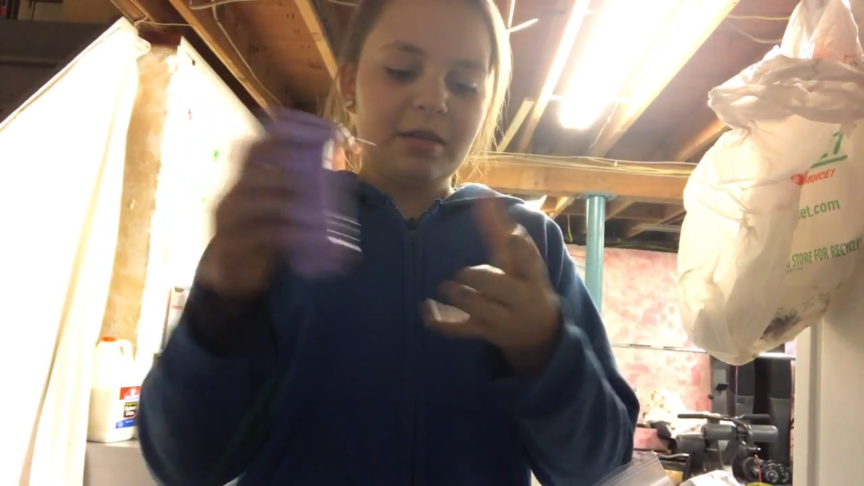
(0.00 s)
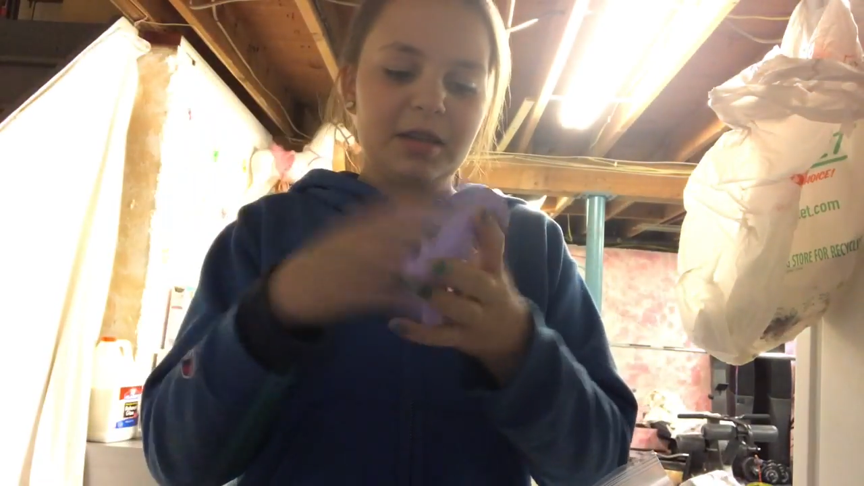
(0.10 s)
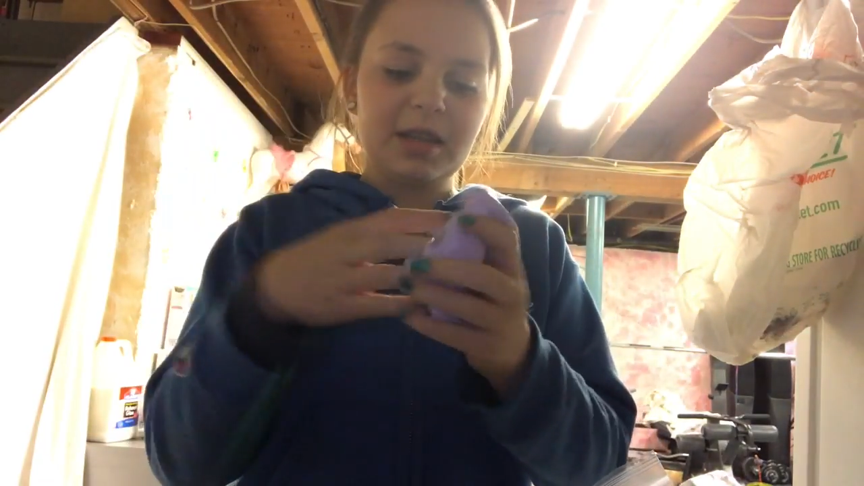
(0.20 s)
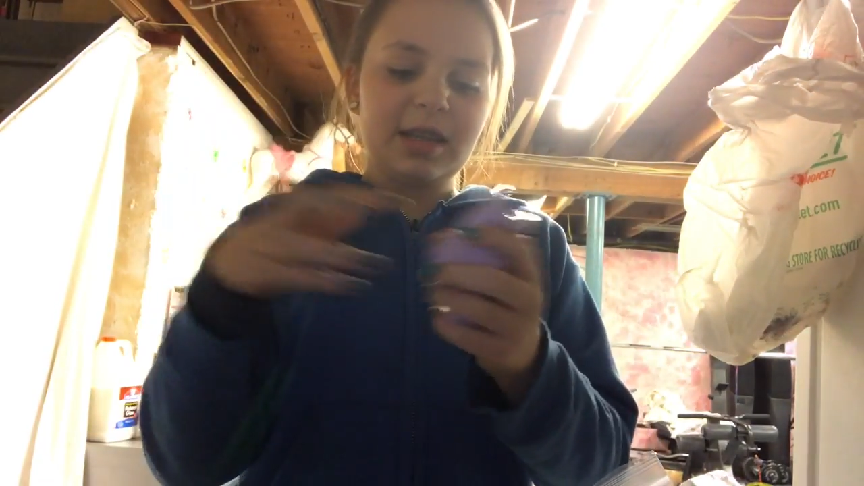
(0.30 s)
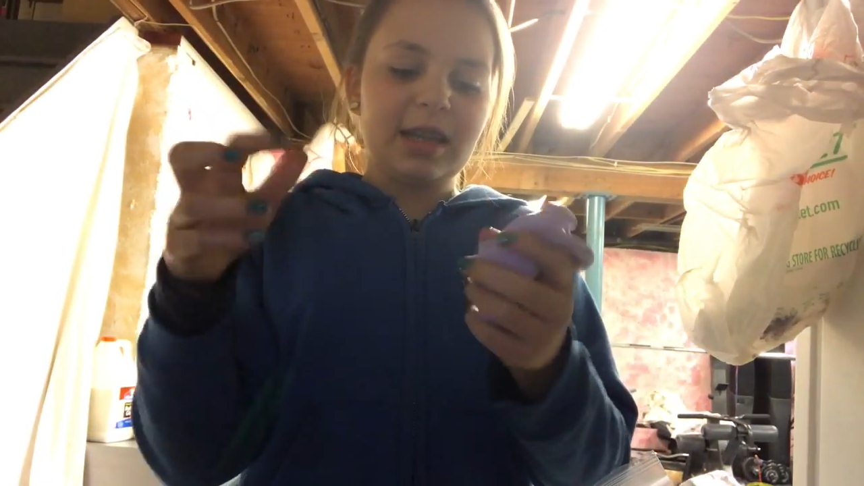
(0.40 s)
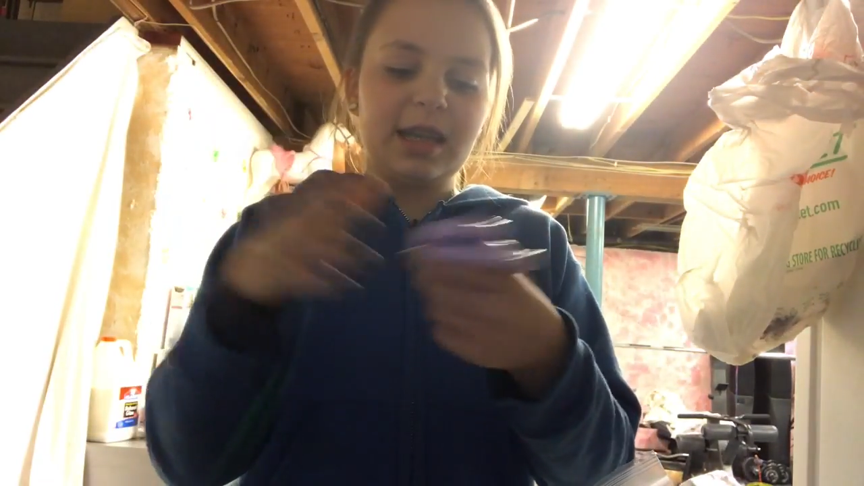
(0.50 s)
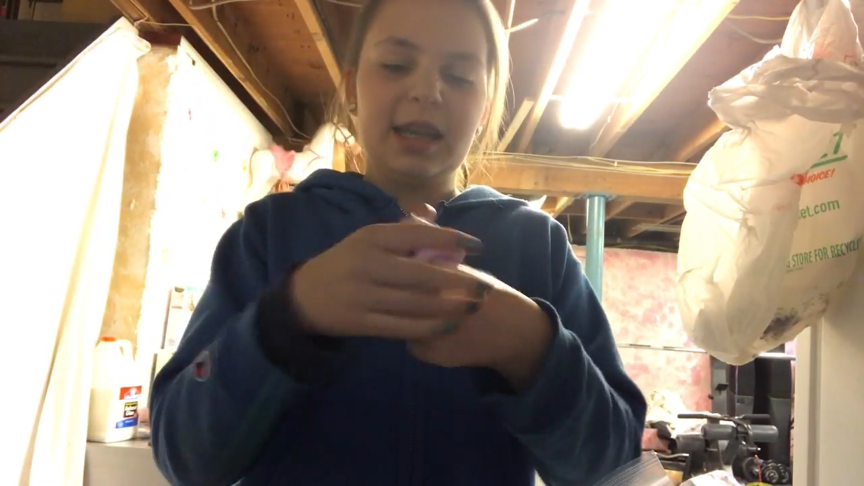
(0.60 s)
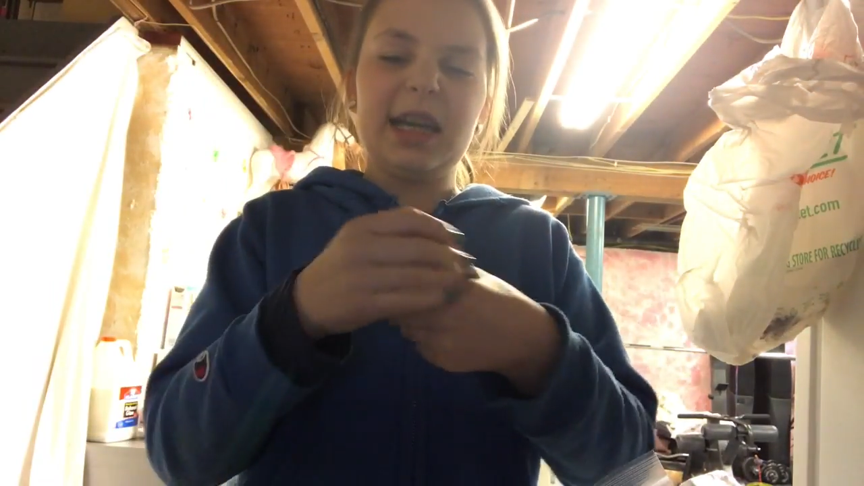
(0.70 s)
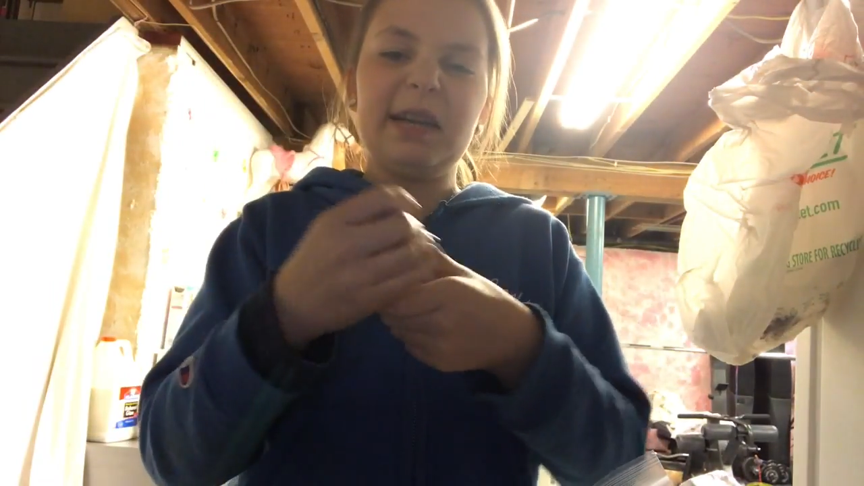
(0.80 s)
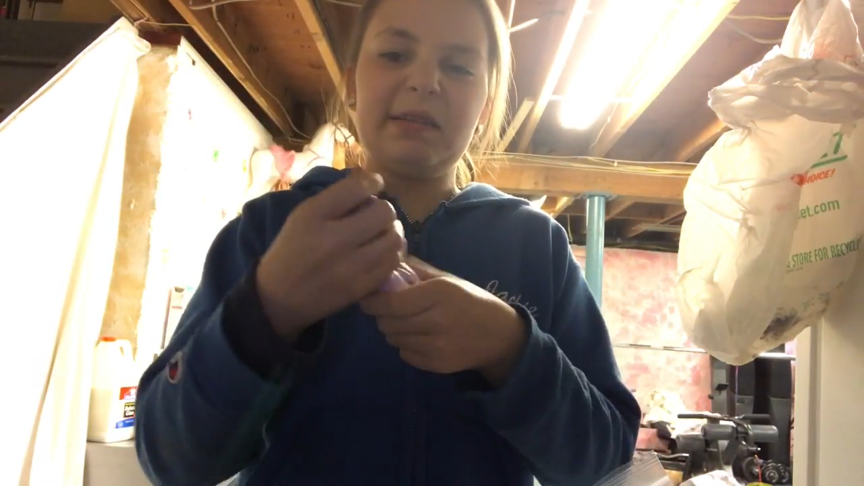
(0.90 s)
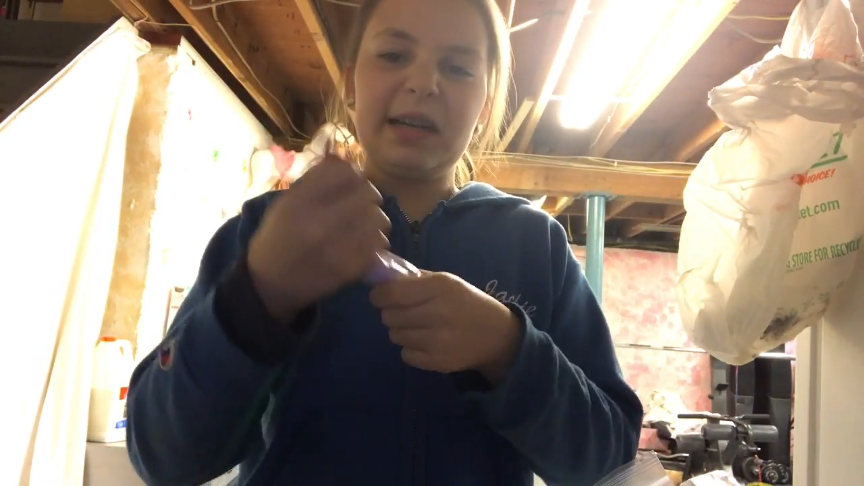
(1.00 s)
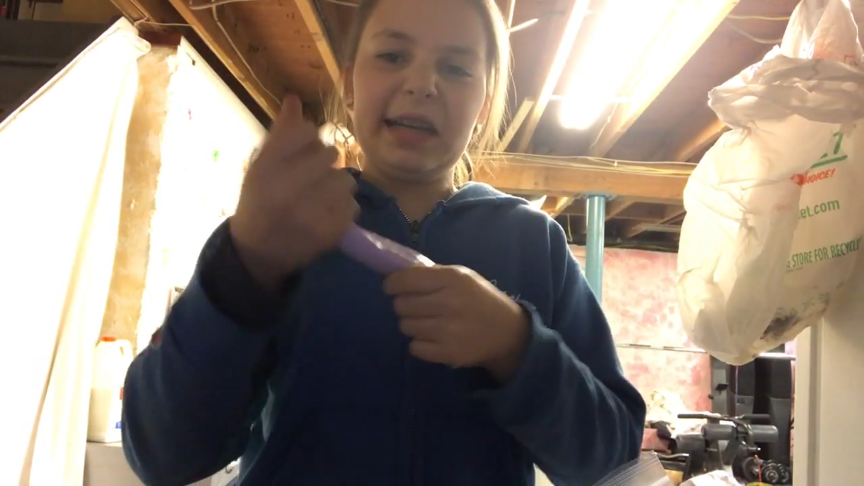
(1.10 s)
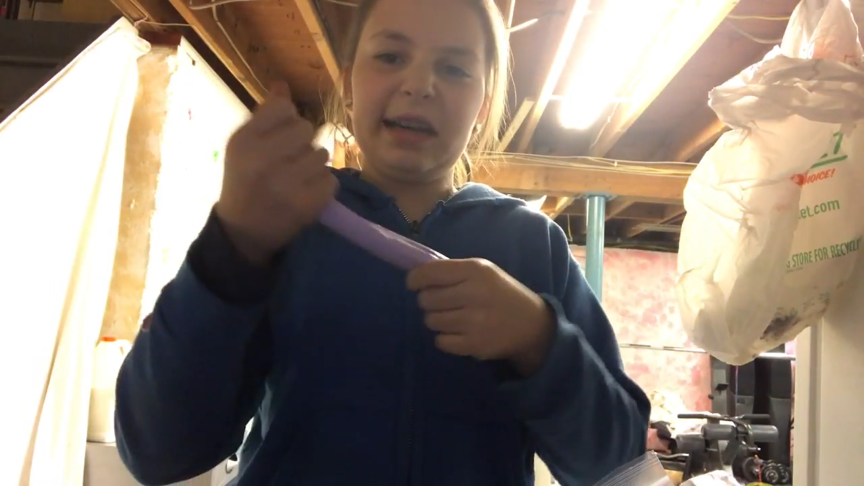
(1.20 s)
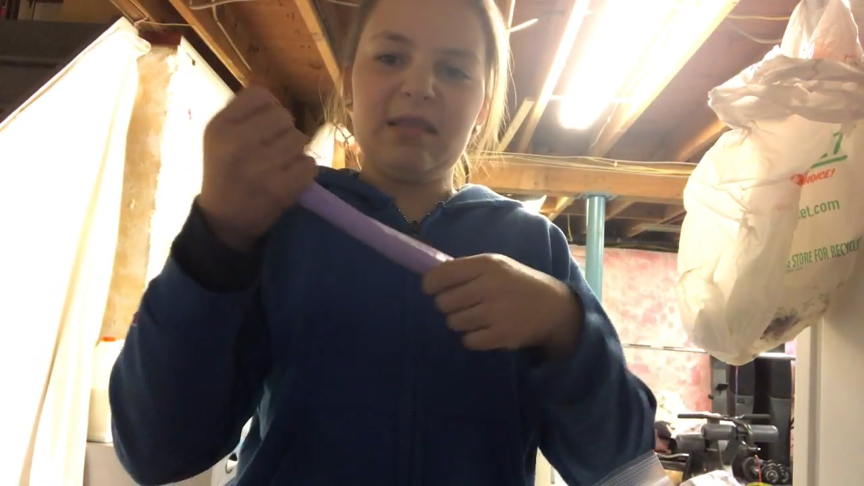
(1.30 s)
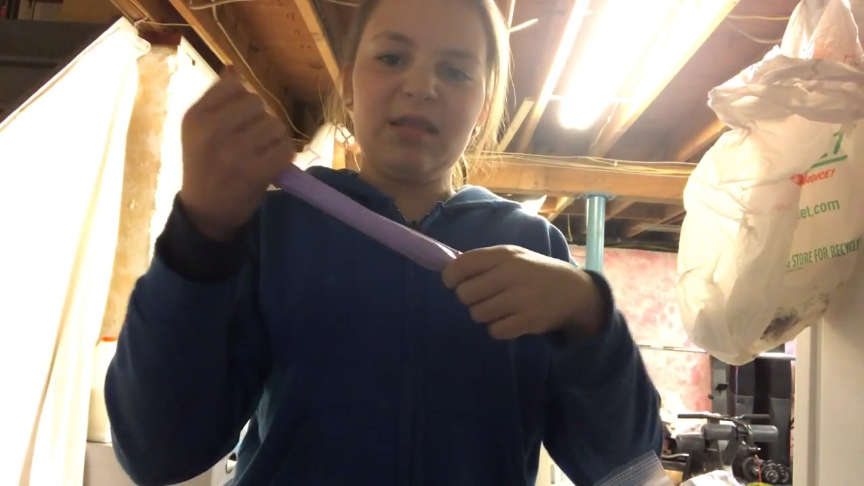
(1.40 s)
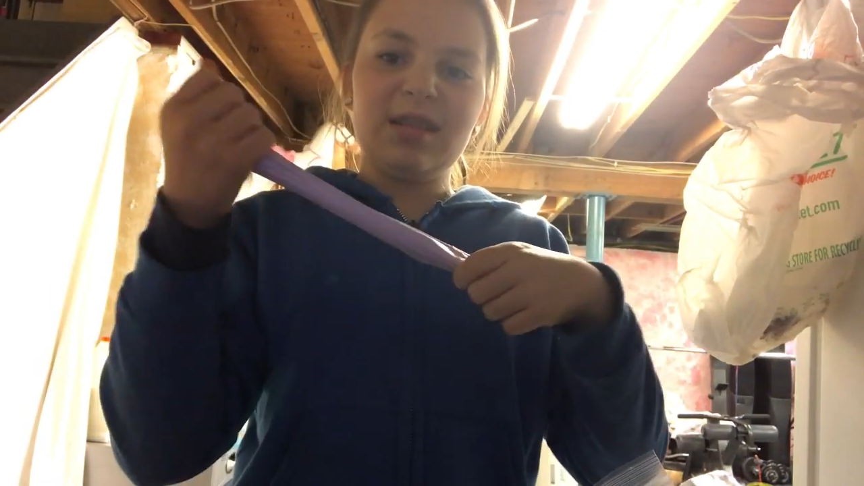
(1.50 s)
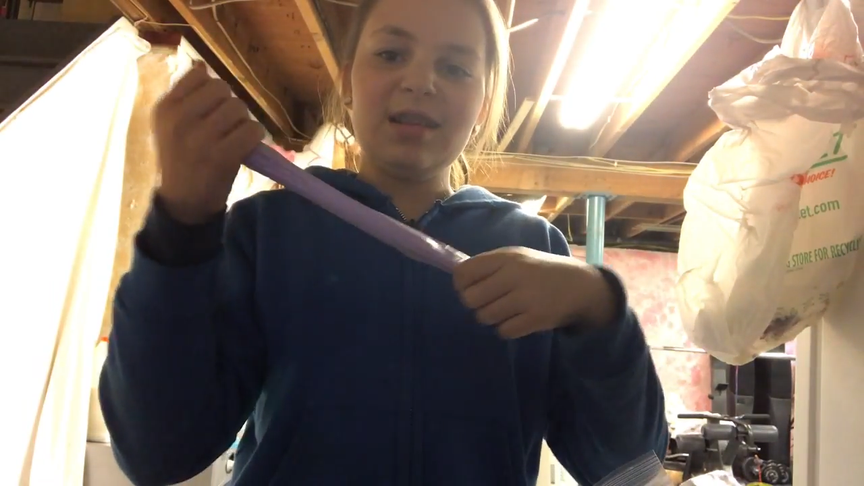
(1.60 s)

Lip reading: Oh, it's sticky right now.